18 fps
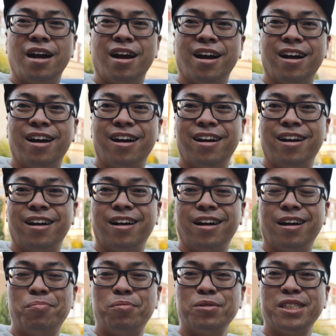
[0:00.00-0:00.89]

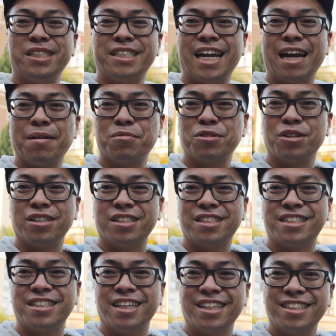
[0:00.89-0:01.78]
I'll put these cameras on
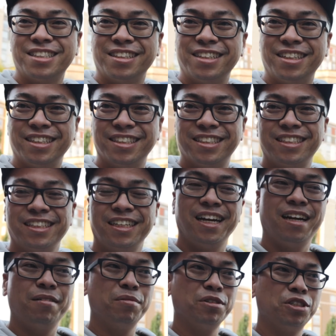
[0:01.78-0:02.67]
sticks so you can see
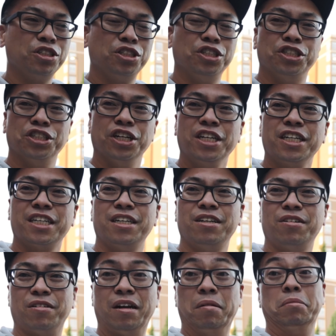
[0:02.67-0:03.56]
how much junk
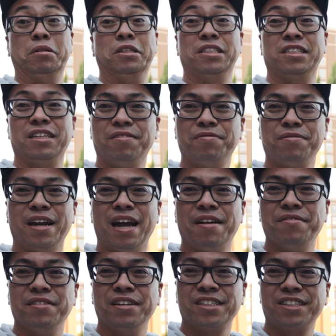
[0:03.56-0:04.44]
or how much stuff we
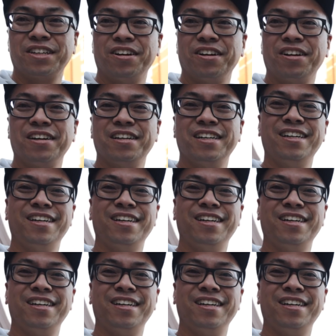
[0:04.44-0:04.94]
have in this car.